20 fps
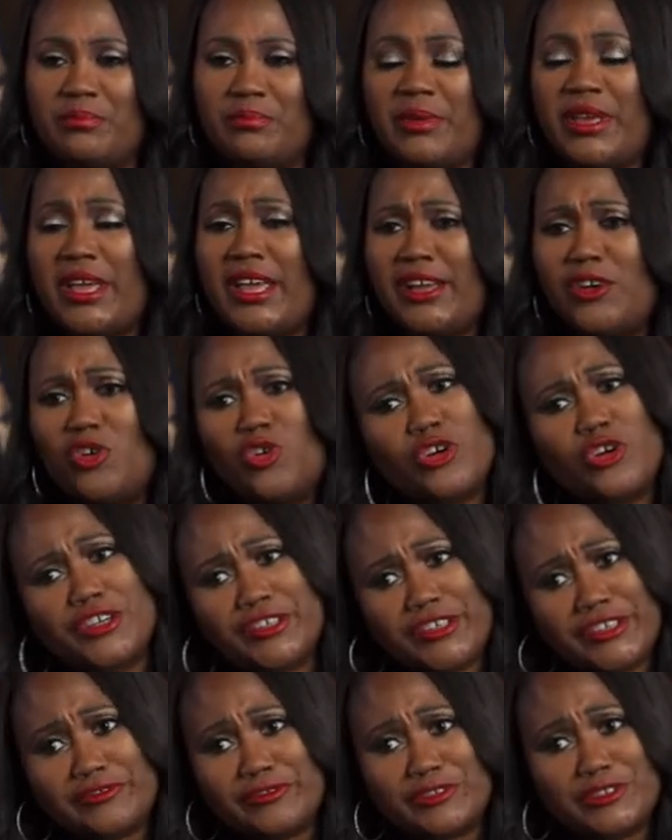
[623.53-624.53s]
big or
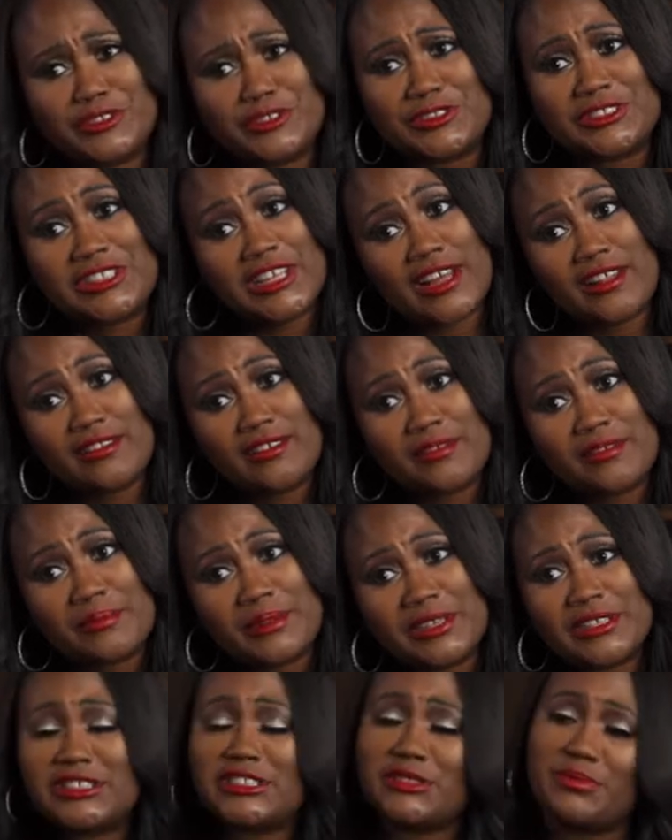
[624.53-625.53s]
difficult talent
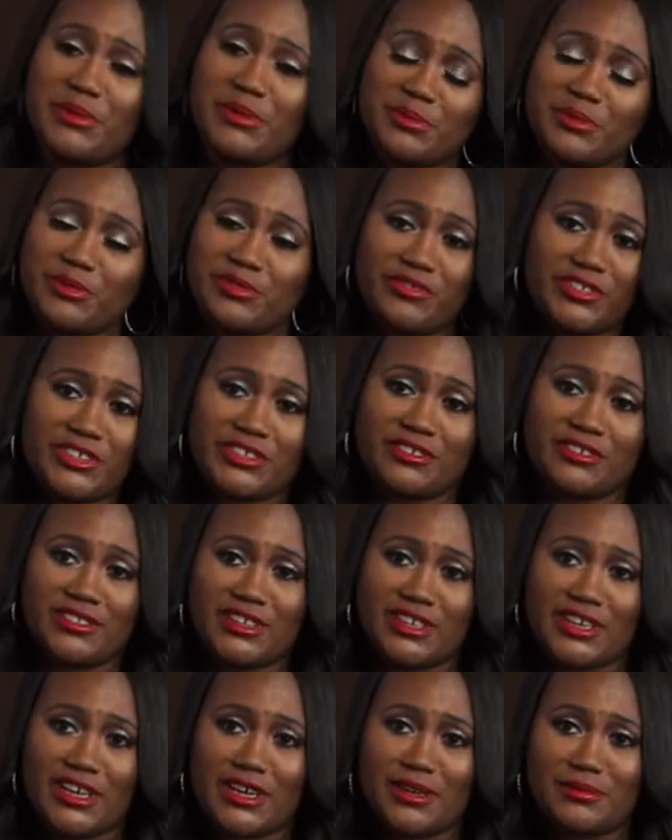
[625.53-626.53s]
because people feel
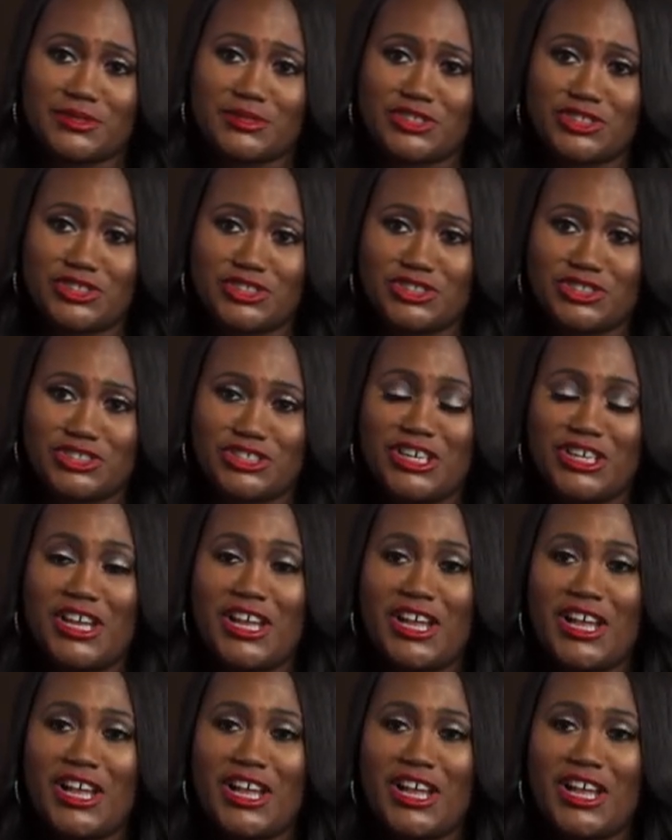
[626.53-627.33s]
that I'm such,